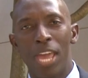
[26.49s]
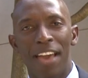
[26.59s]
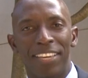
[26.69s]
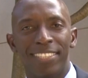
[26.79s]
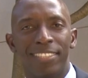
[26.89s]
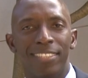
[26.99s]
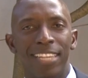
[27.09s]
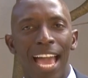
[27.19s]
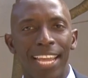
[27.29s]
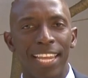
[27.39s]
We have
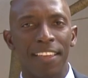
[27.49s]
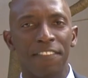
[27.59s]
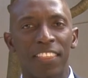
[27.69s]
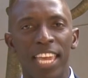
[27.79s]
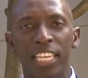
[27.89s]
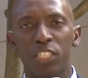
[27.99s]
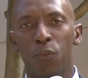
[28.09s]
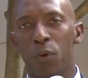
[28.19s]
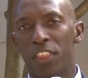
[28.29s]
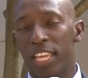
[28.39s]
exciting things
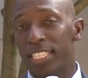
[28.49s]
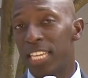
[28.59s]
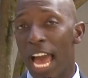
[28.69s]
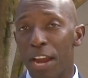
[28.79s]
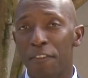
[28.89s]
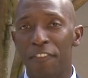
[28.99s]
for the entire